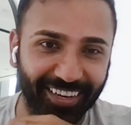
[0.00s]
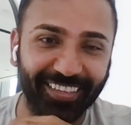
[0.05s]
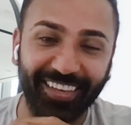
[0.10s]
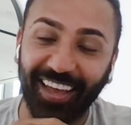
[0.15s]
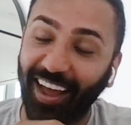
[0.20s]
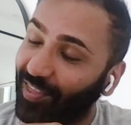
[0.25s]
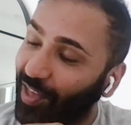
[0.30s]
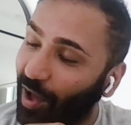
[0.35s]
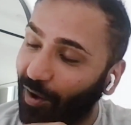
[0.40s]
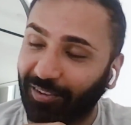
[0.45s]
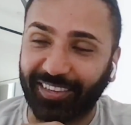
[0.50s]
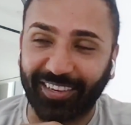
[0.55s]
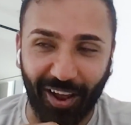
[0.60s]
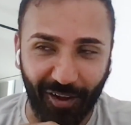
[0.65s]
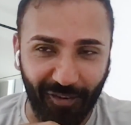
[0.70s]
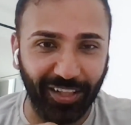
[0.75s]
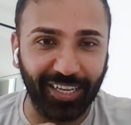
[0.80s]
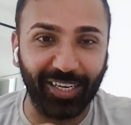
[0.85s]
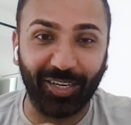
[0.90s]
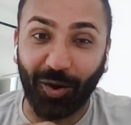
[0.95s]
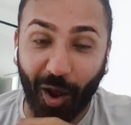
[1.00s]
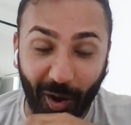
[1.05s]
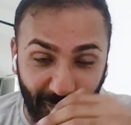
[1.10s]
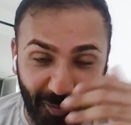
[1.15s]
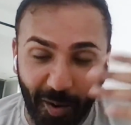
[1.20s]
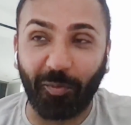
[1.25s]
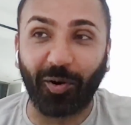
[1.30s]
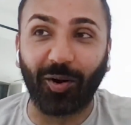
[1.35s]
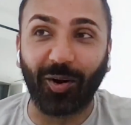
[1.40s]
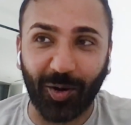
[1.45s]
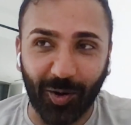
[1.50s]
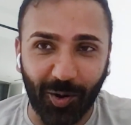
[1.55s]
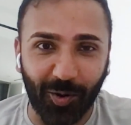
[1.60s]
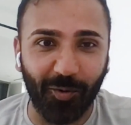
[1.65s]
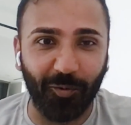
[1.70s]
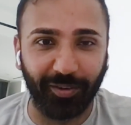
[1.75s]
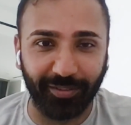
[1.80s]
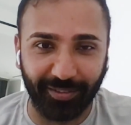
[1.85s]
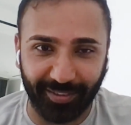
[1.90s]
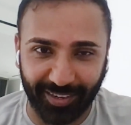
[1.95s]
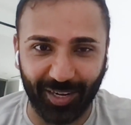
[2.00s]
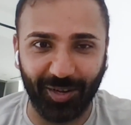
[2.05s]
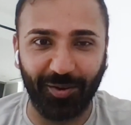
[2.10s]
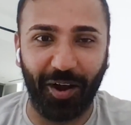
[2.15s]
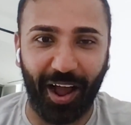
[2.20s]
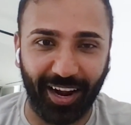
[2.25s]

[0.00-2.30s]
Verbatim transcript: Yeah, that was yeah. definitely true. I remember who it was too.